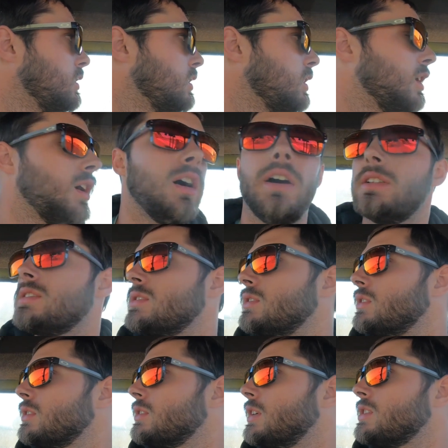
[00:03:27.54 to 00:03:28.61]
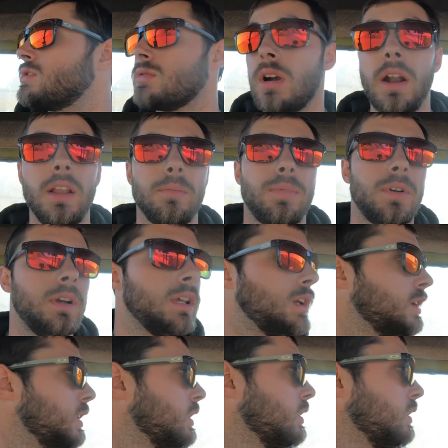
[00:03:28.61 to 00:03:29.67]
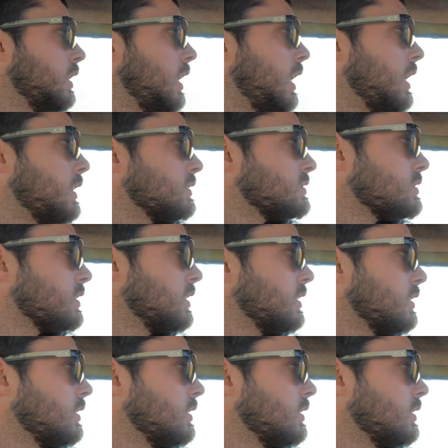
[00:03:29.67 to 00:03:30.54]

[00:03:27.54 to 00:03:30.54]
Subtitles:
It's running pretty good, honestly.